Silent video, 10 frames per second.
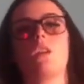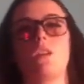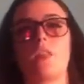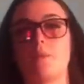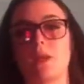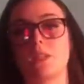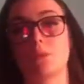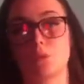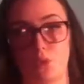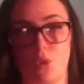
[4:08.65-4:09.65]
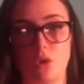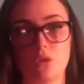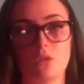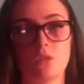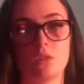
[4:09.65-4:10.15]
They may seem small
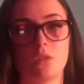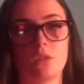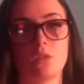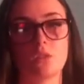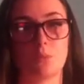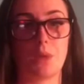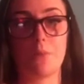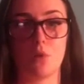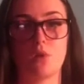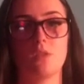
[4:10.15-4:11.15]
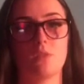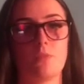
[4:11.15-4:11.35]
to people,